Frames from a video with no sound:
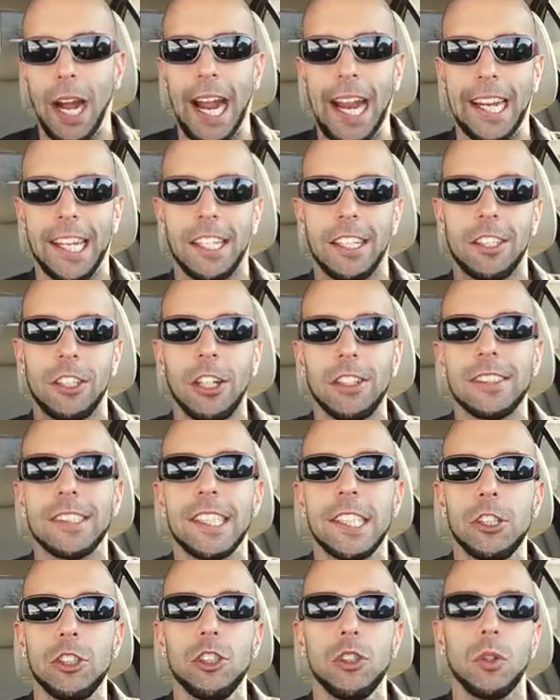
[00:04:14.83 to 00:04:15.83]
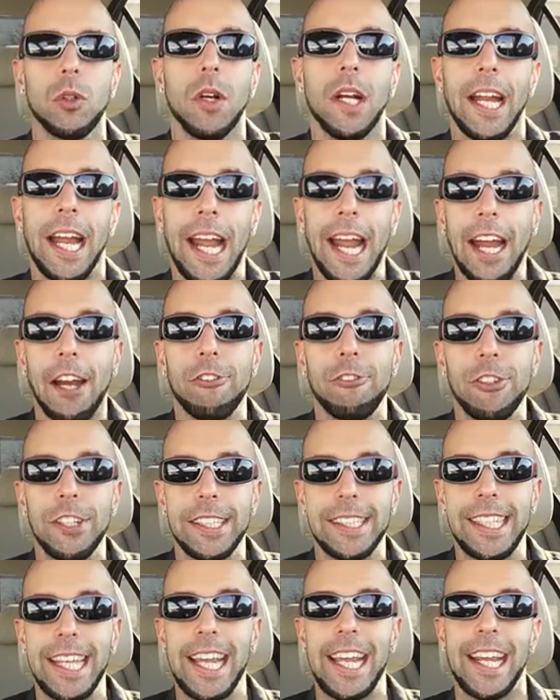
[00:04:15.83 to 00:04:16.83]
I continue
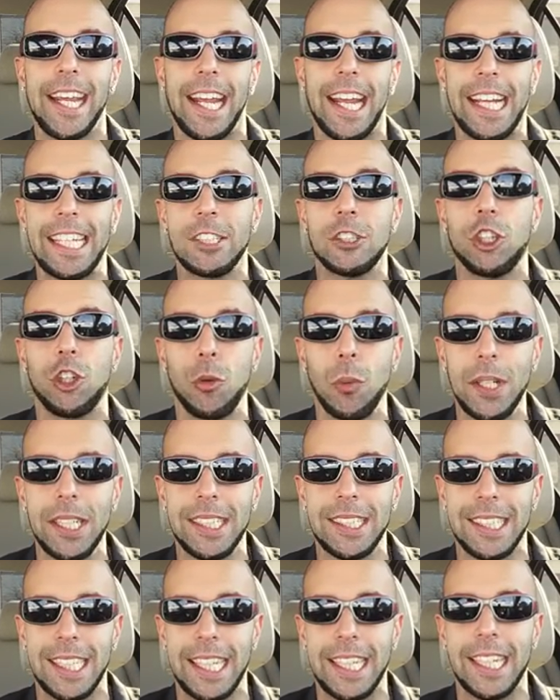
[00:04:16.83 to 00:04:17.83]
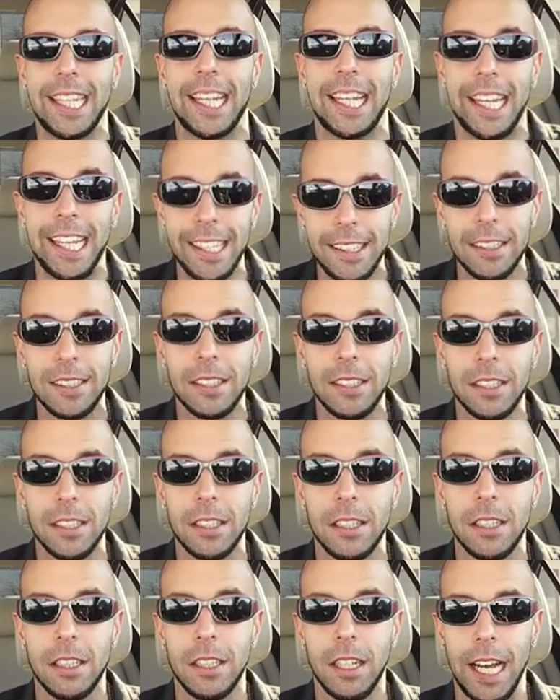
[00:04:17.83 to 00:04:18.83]
every day increasing it,
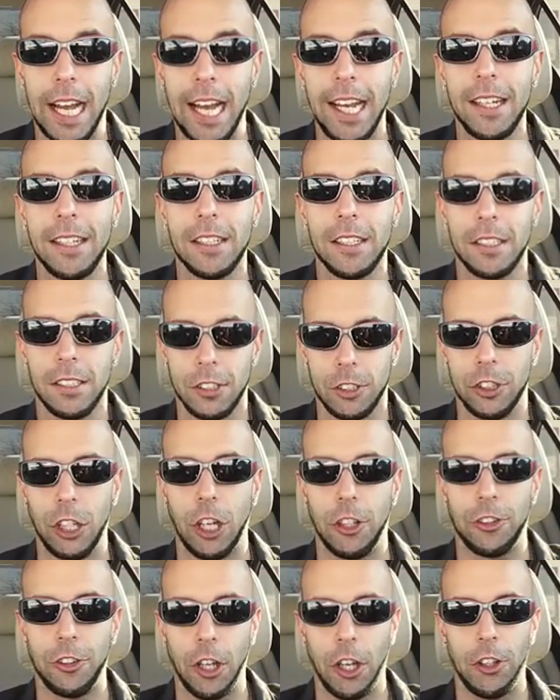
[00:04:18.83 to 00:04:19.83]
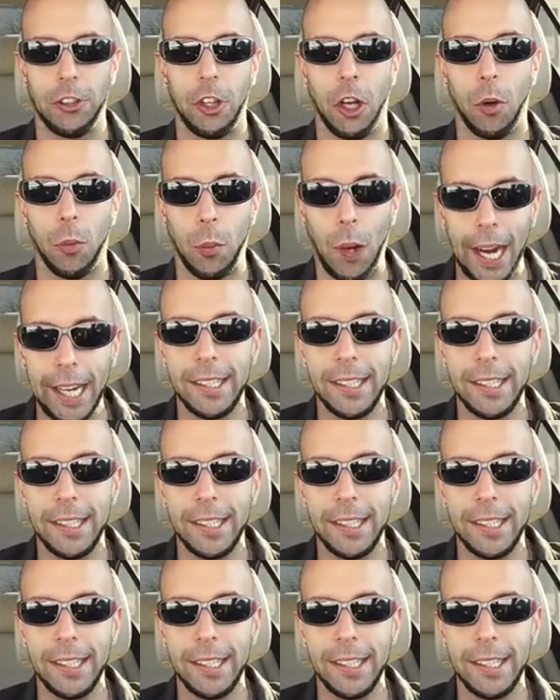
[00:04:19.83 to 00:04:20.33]
huh? The